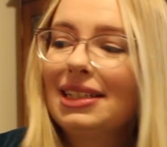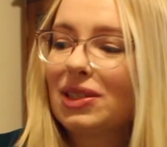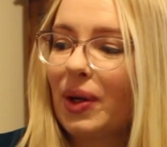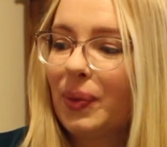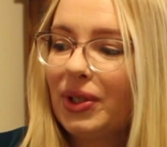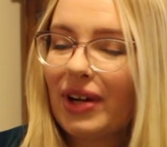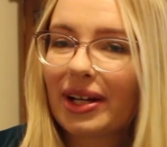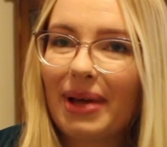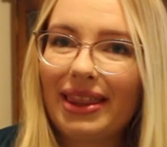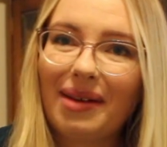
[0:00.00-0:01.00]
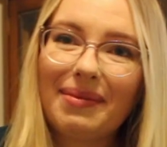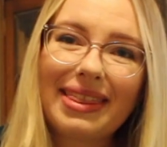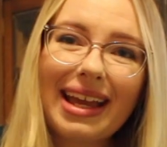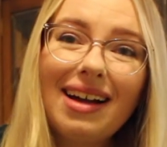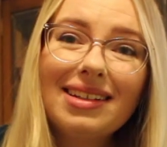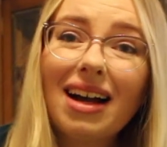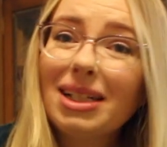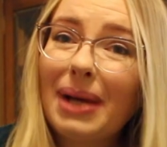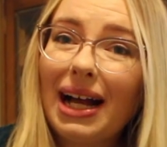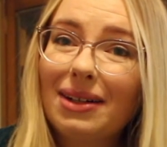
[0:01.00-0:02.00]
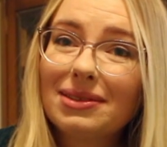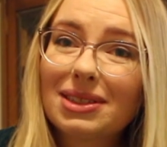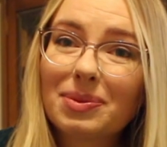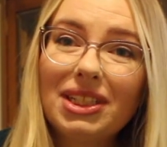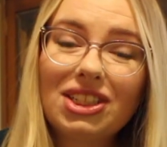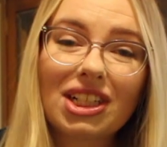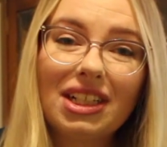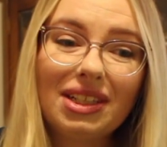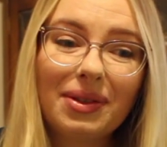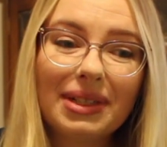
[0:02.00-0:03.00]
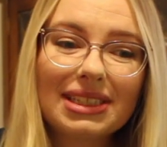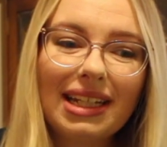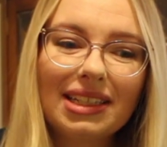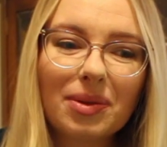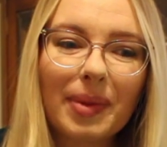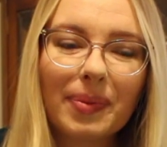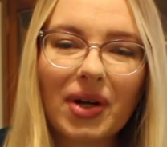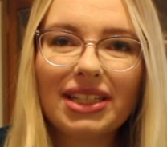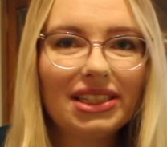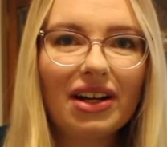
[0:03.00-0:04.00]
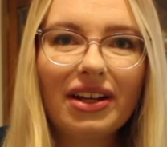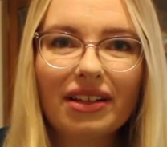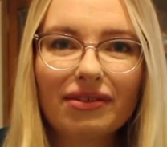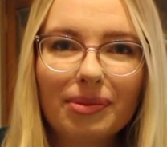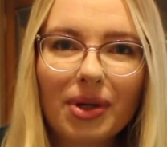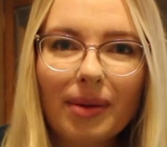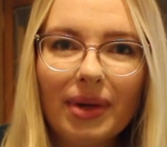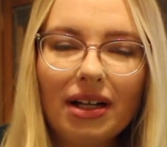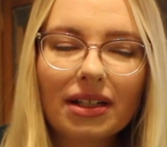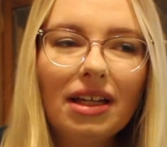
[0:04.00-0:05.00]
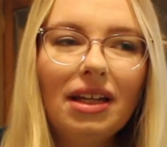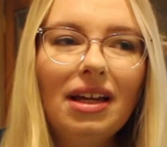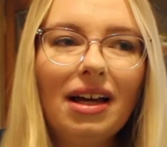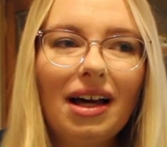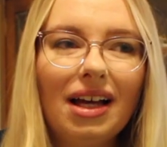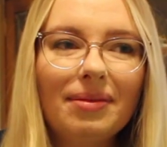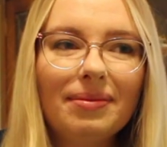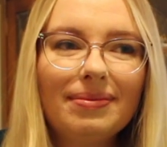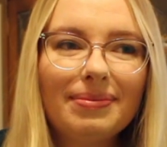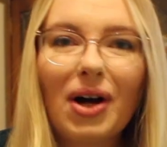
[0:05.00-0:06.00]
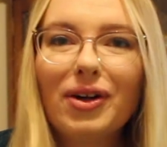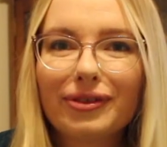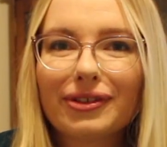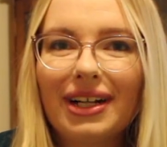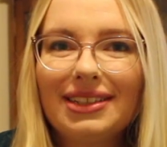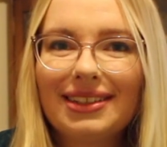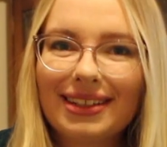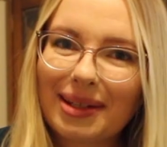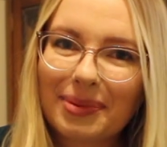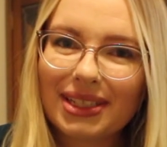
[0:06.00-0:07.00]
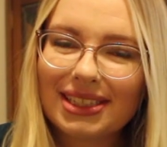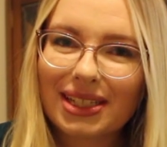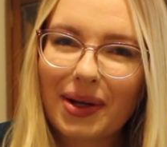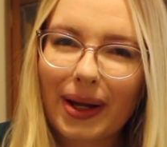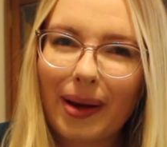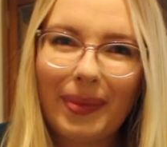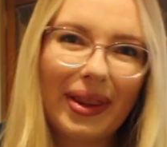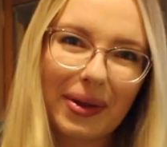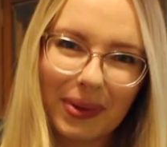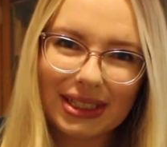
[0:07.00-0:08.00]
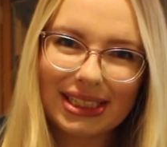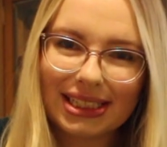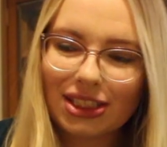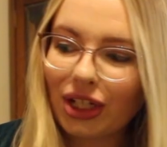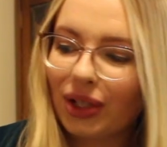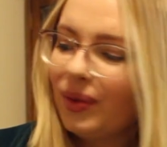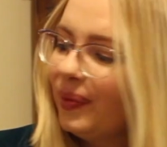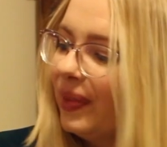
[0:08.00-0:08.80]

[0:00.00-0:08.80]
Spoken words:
so I would recommend them. They are £9, which, you know, is a little bit pricey I think for Primark, but overall I do think their prices are going up, but their quality is too.